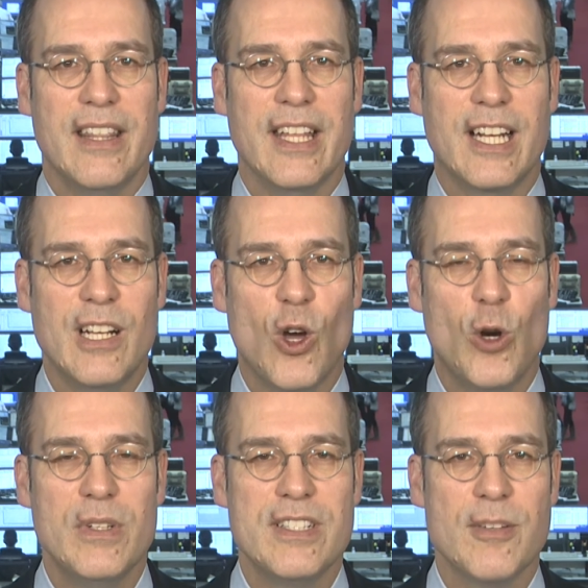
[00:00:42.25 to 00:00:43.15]
the
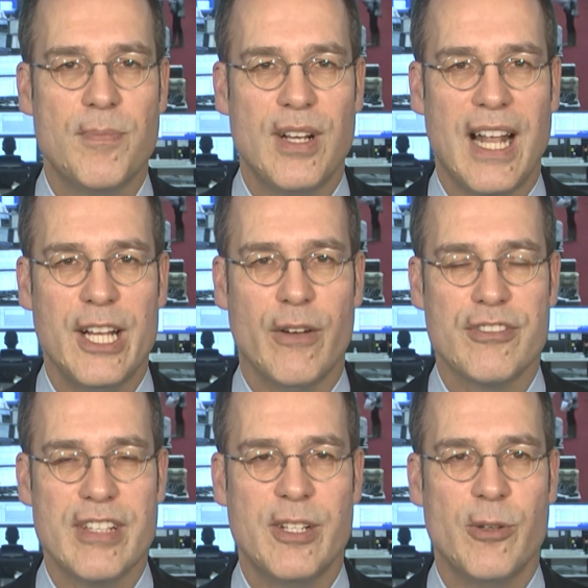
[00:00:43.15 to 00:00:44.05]
global supply of
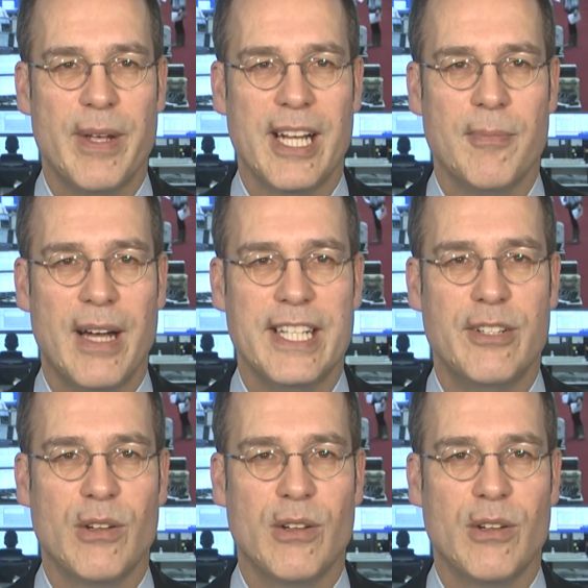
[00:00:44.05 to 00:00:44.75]
central bank money